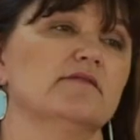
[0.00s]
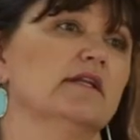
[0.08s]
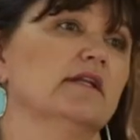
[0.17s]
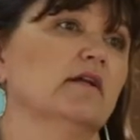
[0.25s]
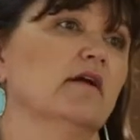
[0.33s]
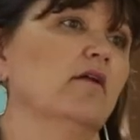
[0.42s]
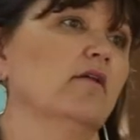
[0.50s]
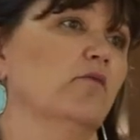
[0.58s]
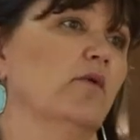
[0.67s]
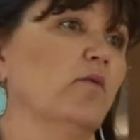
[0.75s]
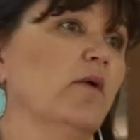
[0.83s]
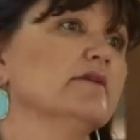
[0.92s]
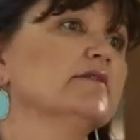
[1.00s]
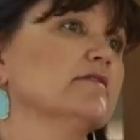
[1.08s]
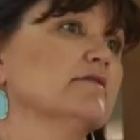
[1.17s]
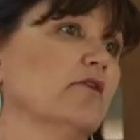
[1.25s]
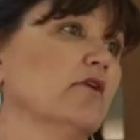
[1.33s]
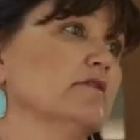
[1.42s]
I've seen it all the way west
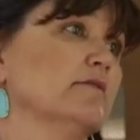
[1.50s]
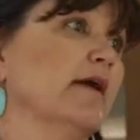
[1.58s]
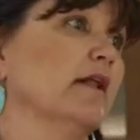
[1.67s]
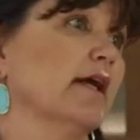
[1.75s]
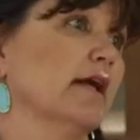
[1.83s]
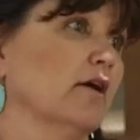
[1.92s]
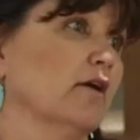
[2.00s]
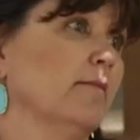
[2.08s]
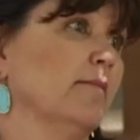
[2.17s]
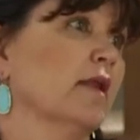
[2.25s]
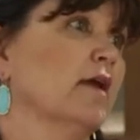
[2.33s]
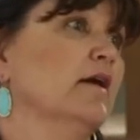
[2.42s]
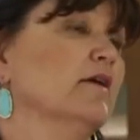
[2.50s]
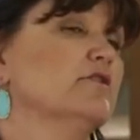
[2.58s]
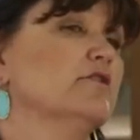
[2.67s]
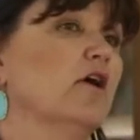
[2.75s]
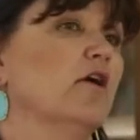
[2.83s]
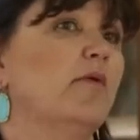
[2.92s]
as far as Bel Air.
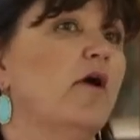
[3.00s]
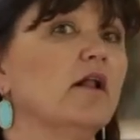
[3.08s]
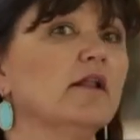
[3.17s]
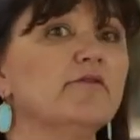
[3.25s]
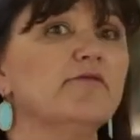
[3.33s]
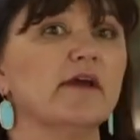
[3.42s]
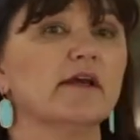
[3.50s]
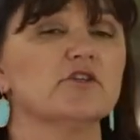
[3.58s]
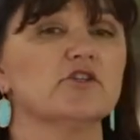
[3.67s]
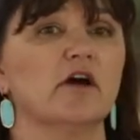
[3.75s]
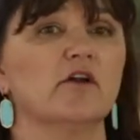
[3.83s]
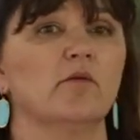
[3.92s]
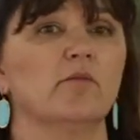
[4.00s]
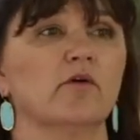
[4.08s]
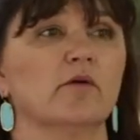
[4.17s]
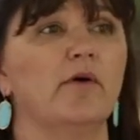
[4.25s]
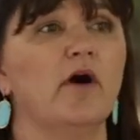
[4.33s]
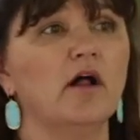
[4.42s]
So Polyphagous shot hole
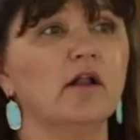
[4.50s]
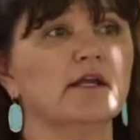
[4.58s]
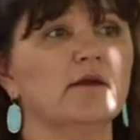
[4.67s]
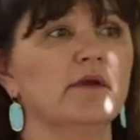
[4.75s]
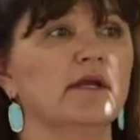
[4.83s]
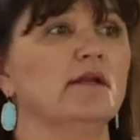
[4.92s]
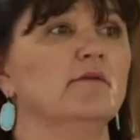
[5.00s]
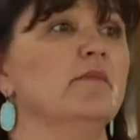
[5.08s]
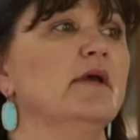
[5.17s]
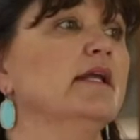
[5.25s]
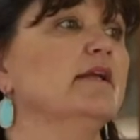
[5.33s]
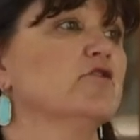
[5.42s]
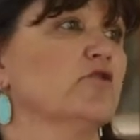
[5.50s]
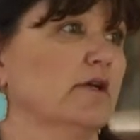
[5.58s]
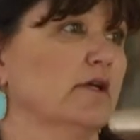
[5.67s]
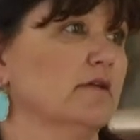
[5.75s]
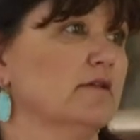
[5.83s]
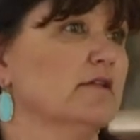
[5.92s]
borer, poly meaning many
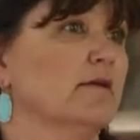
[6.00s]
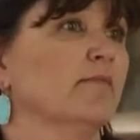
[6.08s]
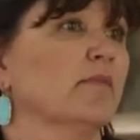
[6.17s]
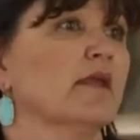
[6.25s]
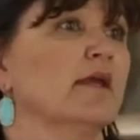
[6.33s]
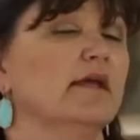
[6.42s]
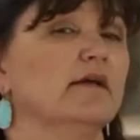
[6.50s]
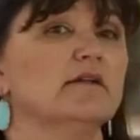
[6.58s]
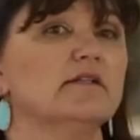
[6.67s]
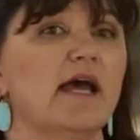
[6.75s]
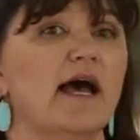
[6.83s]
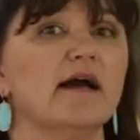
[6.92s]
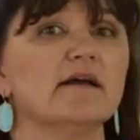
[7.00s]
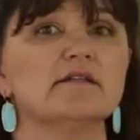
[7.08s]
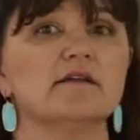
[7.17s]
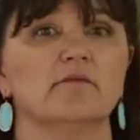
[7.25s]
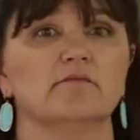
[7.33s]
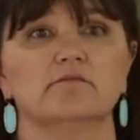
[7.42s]
trees. It attacks
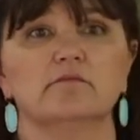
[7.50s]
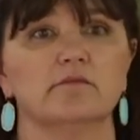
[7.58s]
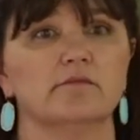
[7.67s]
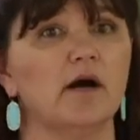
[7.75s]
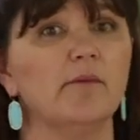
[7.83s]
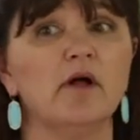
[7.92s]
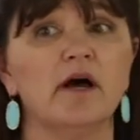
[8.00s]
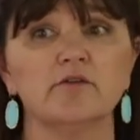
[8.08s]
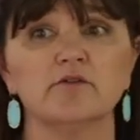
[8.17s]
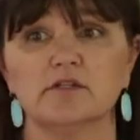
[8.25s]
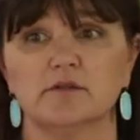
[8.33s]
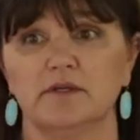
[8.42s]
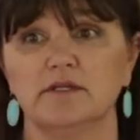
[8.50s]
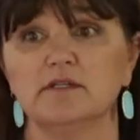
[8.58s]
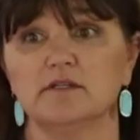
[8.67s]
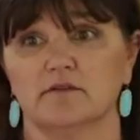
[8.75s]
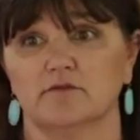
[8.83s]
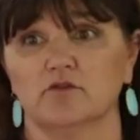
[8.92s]
a couple hundred
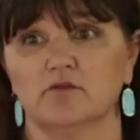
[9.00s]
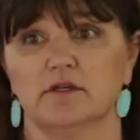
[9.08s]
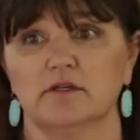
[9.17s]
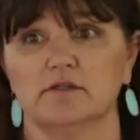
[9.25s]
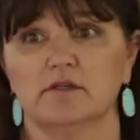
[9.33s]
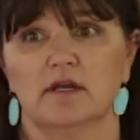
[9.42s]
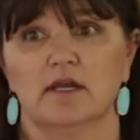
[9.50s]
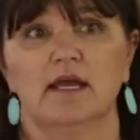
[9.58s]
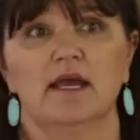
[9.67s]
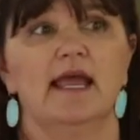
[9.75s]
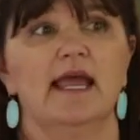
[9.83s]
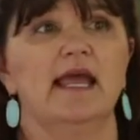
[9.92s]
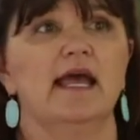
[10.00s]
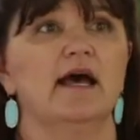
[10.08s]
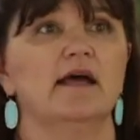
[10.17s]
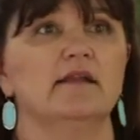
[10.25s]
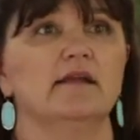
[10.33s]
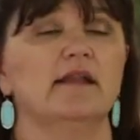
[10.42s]
species of trees,
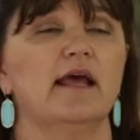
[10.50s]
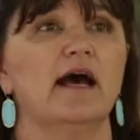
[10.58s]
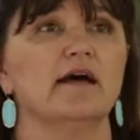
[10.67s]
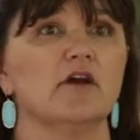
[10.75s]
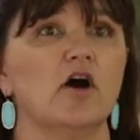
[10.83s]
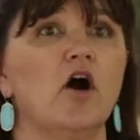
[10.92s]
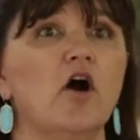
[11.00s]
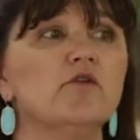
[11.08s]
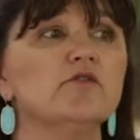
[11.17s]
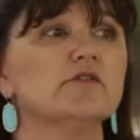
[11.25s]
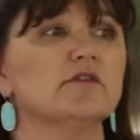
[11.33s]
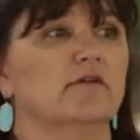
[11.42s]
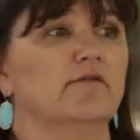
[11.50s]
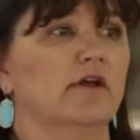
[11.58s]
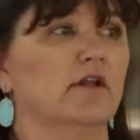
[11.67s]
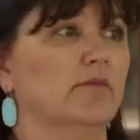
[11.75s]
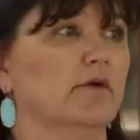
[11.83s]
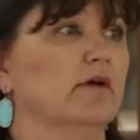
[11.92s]
and it has a host
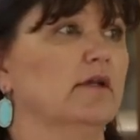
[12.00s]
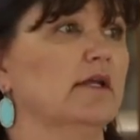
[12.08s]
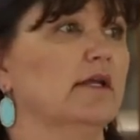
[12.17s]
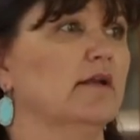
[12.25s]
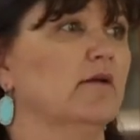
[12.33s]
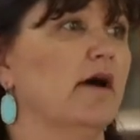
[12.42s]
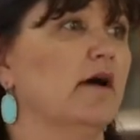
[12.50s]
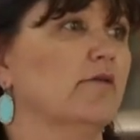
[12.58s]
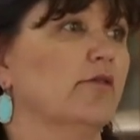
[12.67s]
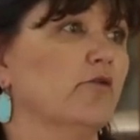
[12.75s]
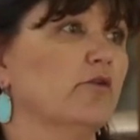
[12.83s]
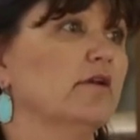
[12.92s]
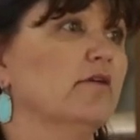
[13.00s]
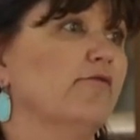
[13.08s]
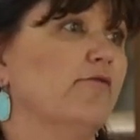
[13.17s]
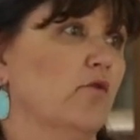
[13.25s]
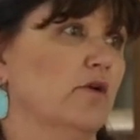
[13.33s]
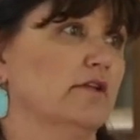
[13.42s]
availability in about thirty to
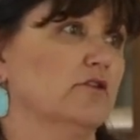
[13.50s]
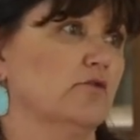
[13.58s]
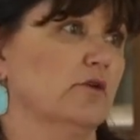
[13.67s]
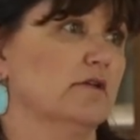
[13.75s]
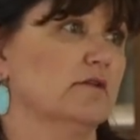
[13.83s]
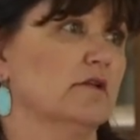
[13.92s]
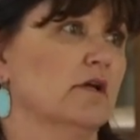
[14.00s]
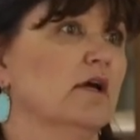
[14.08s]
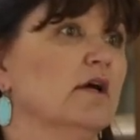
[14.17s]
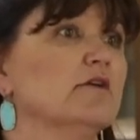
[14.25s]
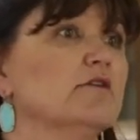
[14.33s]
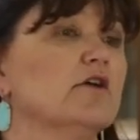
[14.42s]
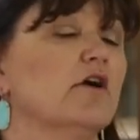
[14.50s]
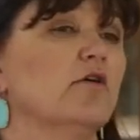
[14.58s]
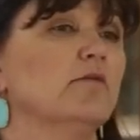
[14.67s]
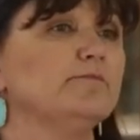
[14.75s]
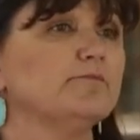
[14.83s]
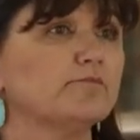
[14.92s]
forty trees.
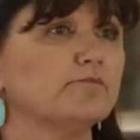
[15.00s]
So